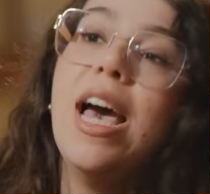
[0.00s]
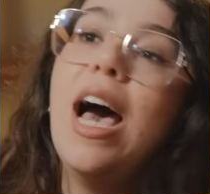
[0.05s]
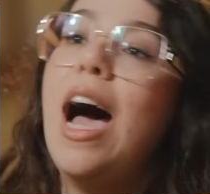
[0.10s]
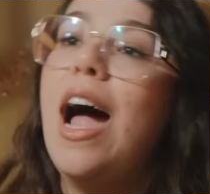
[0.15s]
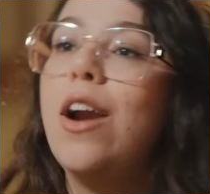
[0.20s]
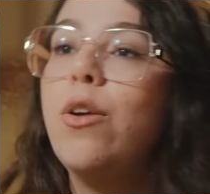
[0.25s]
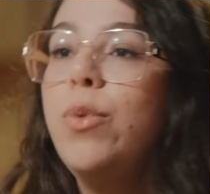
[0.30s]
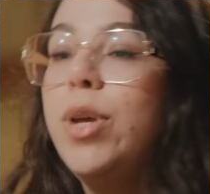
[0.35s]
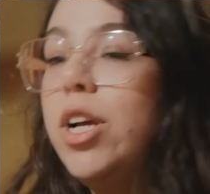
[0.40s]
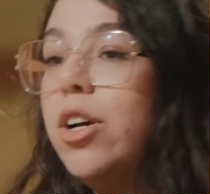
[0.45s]

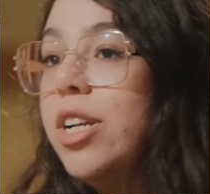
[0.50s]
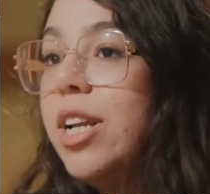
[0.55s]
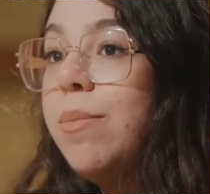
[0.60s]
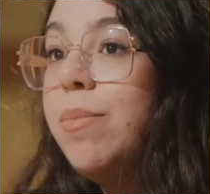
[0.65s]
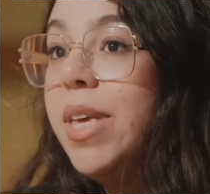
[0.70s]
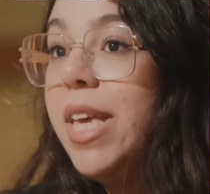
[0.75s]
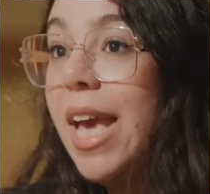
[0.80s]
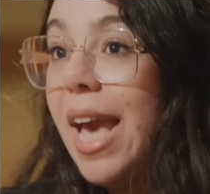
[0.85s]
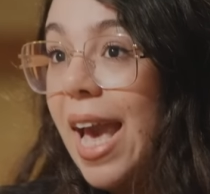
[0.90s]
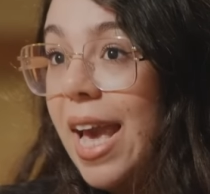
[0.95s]
Are we going to
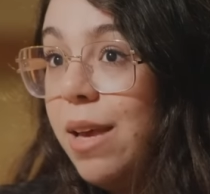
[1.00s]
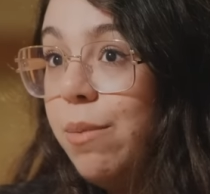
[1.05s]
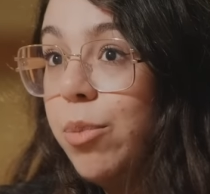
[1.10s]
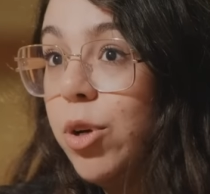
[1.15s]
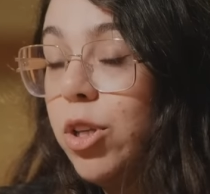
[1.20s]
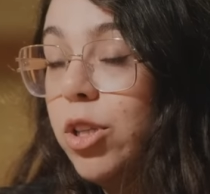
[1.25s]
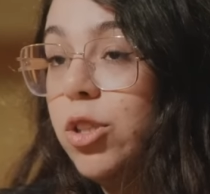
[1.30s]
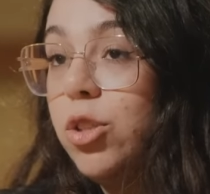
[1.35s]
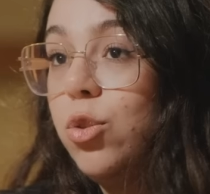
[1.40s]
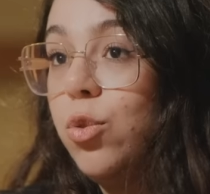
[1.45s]
be
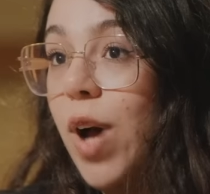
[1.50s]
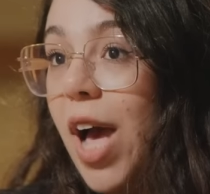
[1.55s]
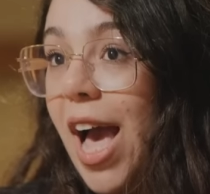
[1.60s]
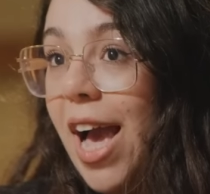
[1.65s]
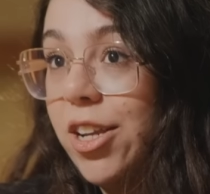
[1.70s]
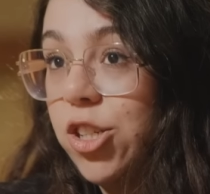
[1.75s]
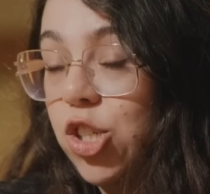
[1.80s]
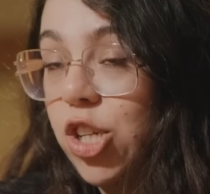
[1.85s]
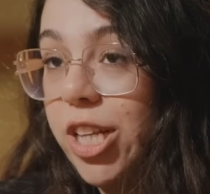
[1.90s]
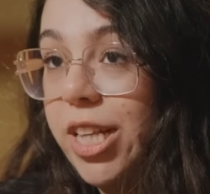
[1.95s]
able to
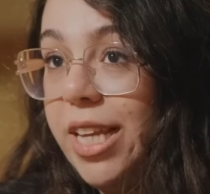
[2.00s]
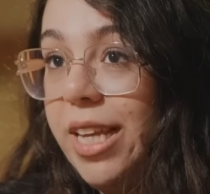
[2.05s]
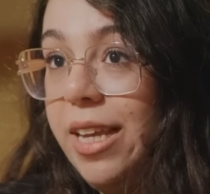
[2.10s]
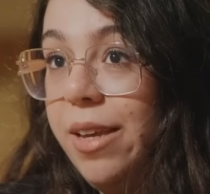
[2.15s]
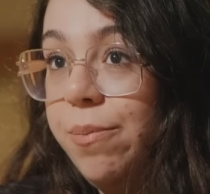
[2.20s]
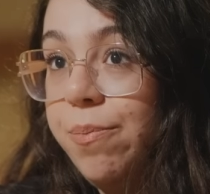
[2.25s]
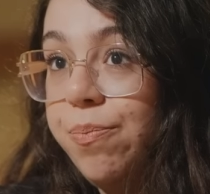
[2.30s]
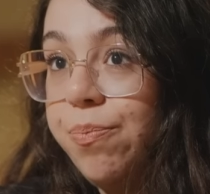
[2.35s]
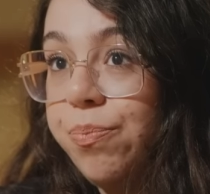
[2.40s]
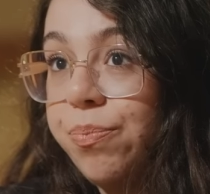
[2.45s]

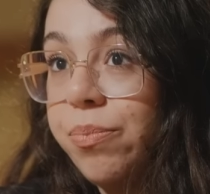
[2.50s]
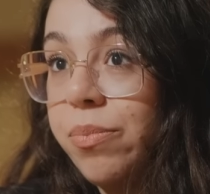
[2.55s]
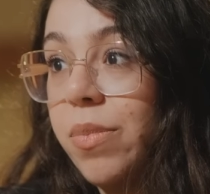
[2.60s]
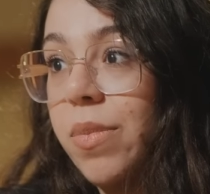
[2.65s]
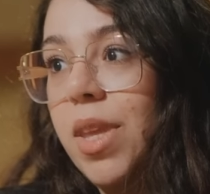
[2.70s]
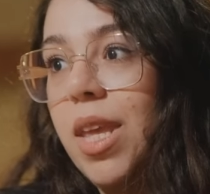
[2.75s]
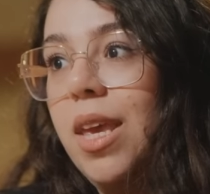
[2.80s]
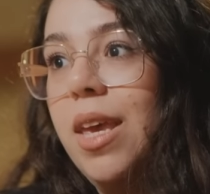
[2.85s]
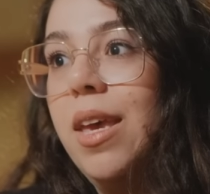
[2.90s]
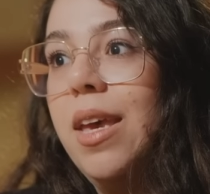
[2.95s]
actually
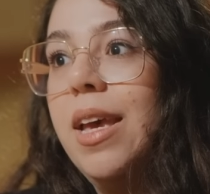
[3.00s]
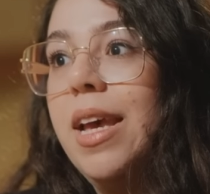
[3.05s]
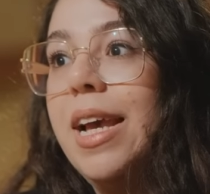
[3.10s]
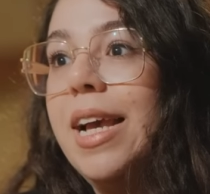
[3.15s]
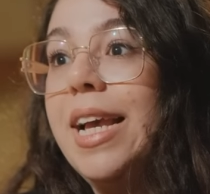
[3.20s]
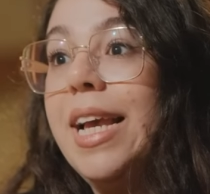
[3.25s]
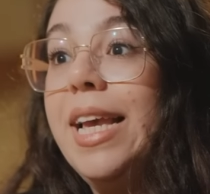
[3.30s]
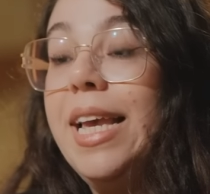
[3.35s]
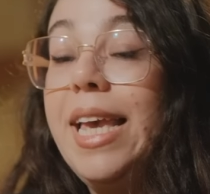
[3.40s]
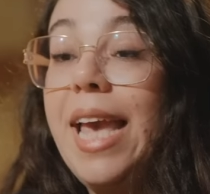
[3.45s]

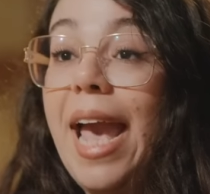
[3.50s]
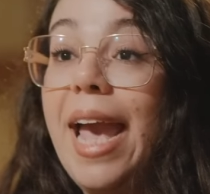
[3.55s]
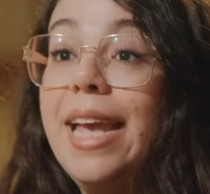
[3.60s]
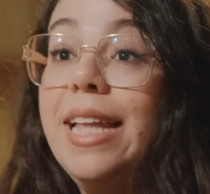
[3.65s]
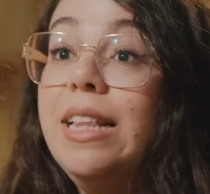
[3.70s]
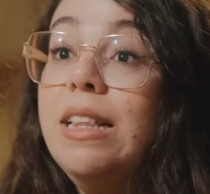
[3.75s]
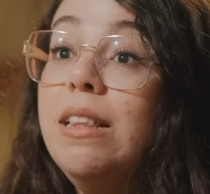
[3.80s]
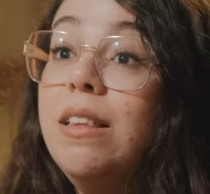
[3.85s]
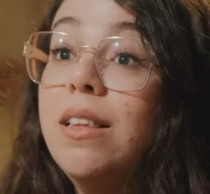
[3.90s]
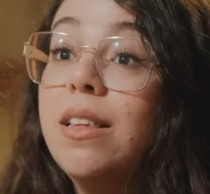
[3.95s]

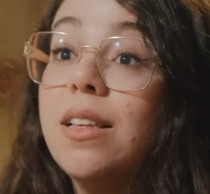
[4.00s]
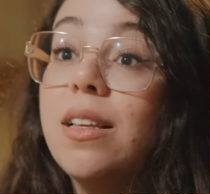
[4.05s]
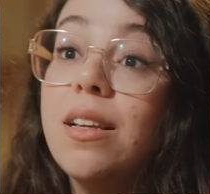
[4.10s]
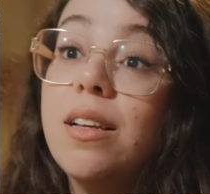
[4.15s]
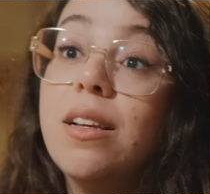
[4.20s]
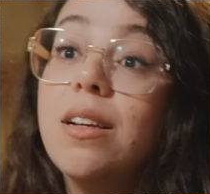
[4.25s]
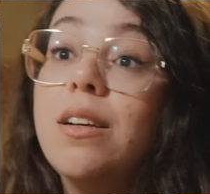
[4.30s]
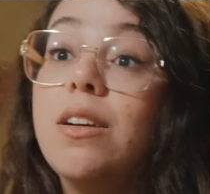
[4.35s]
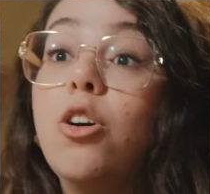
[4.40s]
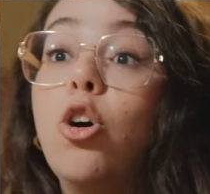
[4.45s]
gain
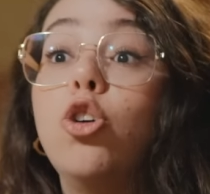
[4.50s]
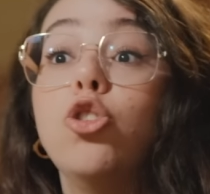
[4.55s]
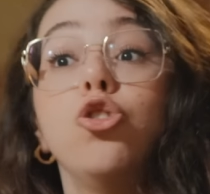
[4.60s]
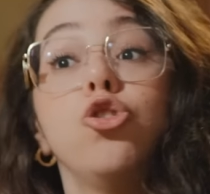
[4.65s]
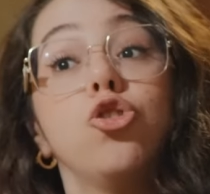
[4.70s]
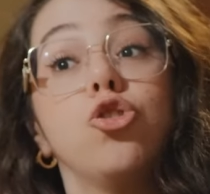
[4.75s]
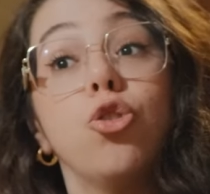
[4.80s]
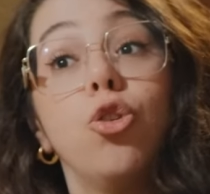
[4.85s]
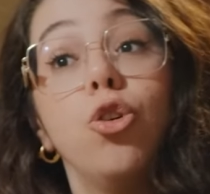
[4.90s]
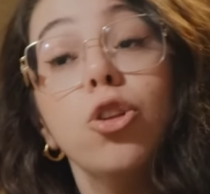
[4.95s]

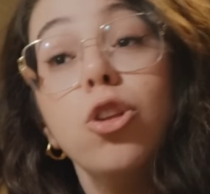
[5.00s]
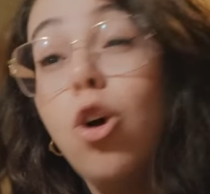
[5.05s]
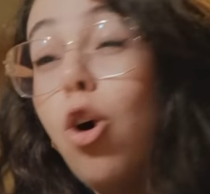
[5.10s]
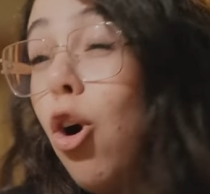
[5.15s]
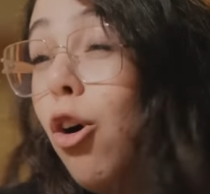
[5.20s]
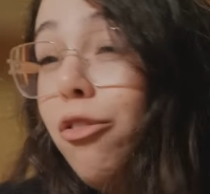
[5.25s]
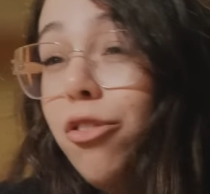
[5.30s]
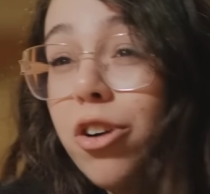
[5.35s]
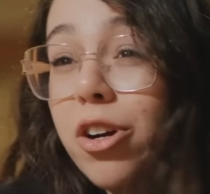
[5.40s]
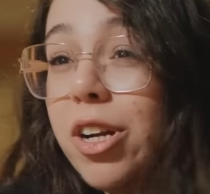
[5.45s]
control
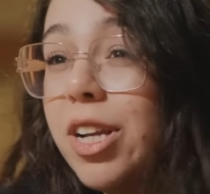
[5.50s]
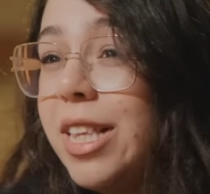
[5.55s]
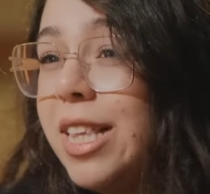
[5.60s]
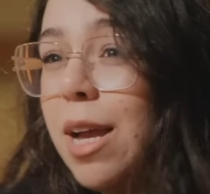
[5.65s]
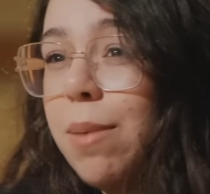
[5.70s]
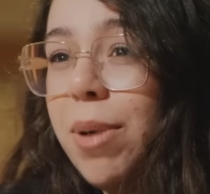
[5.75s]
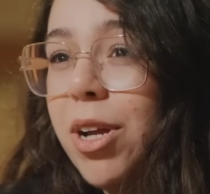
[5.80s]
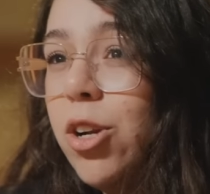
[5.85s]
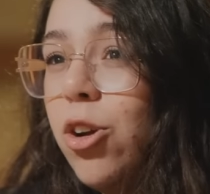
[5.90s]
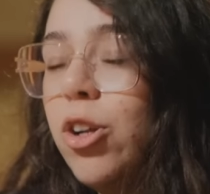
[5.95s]
over
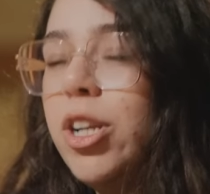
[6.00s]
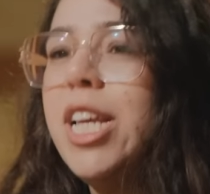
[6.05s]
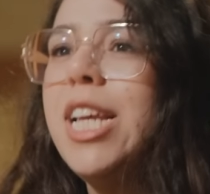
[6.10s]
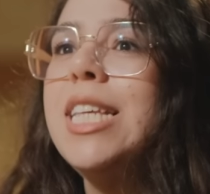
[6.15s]
Lebanon?